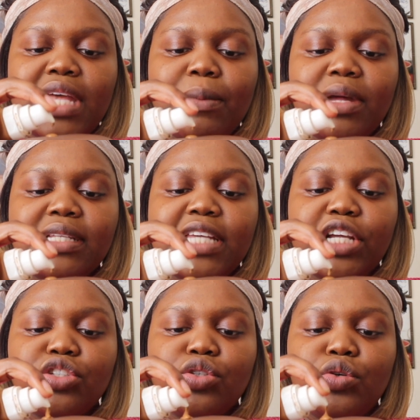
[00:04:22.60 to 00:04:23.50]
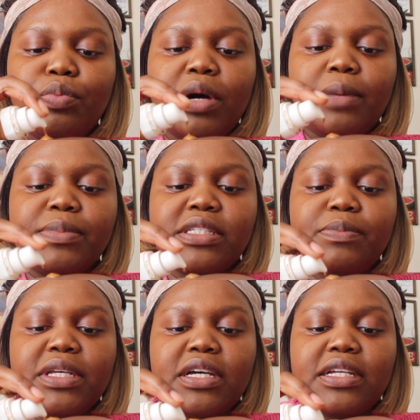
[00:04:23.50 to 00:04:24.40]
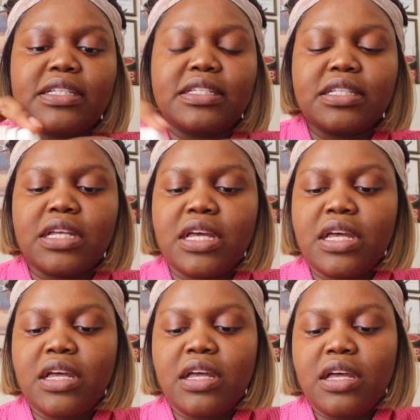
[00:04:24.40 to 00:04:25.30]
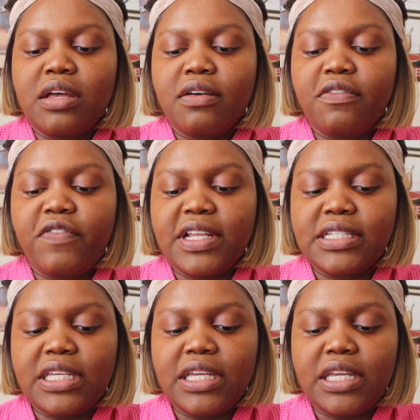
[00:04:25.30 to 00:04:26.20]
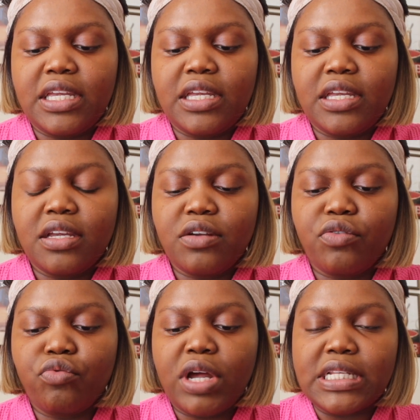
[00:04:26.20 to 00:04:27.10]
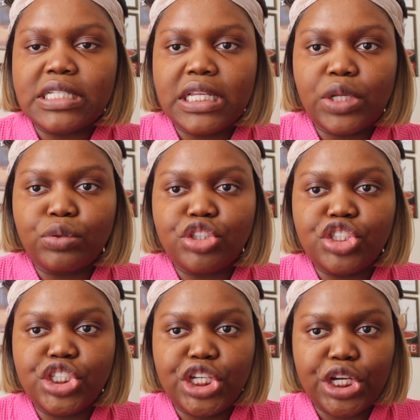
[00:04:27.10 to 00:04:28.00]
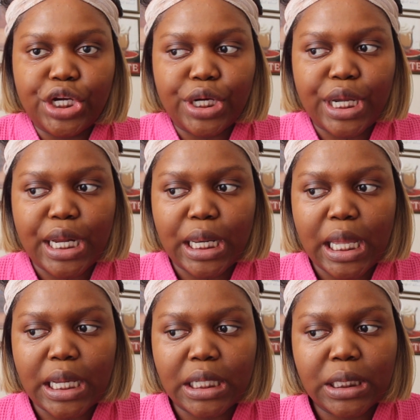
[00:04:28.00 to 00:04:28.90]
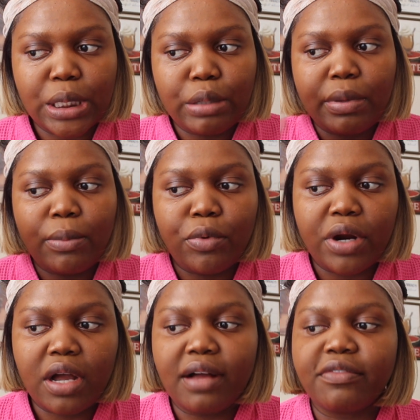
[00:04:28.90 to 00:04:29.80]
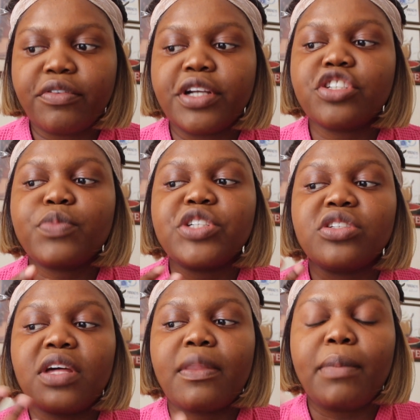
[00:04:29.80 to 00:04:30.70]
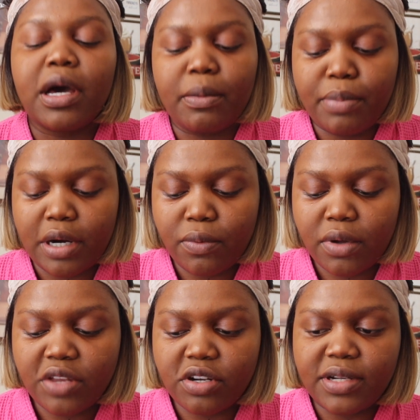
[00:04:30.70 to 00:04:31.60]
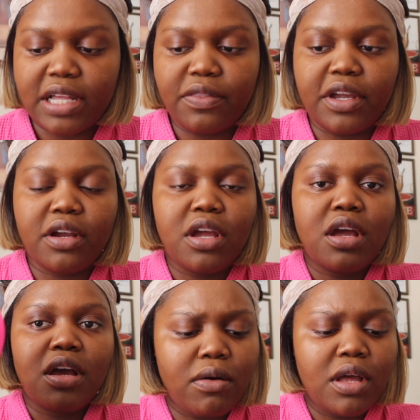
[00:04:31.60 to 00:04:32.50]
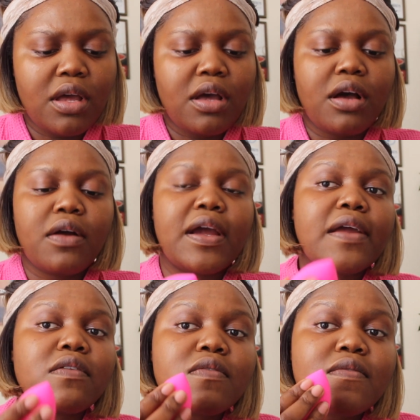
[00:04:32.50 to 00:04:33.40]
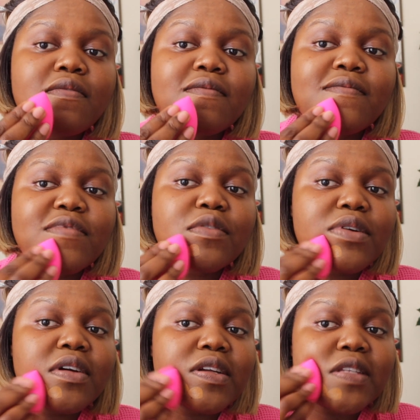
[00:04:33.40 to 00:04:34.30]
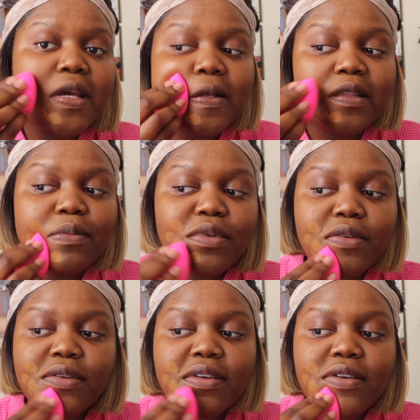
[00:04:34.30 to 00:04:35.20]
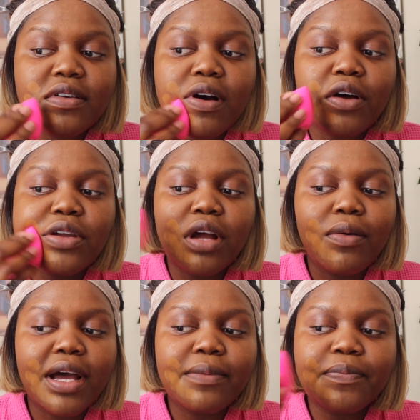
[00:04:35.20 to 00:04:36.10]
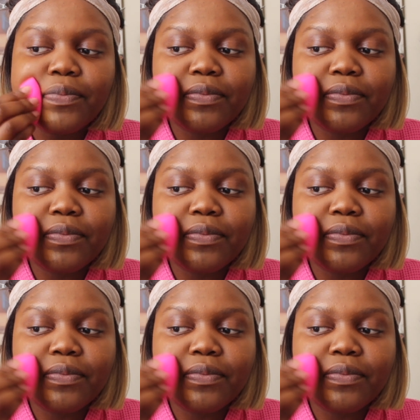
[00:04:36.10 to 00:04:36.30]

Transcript: I'm gonna take 2 pumps because Fenty runs a little sheer and I like a little bit more coverage, especially on the bottom part. We're gonna start down there. All right, so we're gonna take the beauty. Oh, you know what?